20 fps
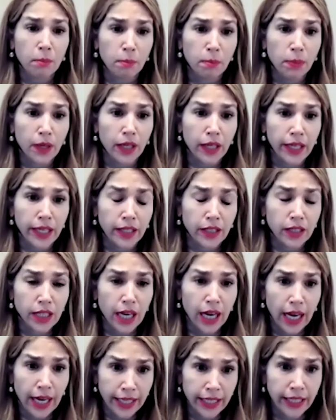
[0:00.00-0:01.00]
But
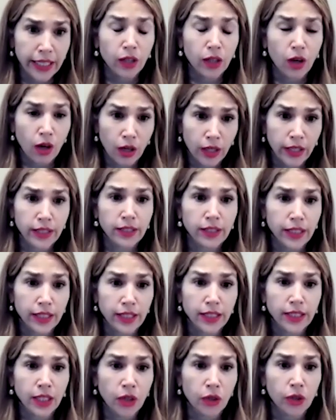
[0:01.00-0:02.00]
I can
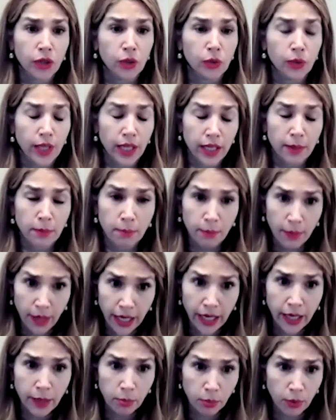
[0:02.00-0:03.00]
honestly tell you that in
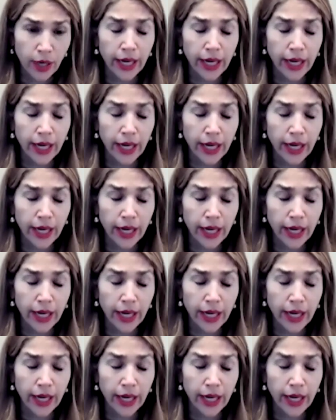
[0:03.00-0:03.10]
my